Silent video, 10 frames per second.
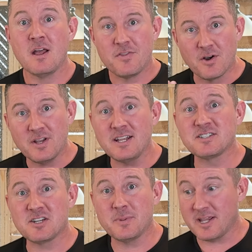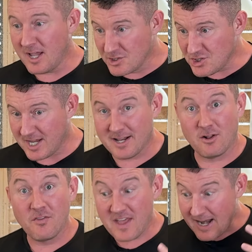There needs to be a
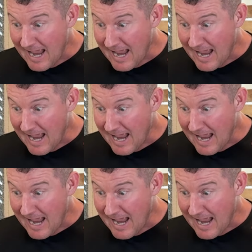channel that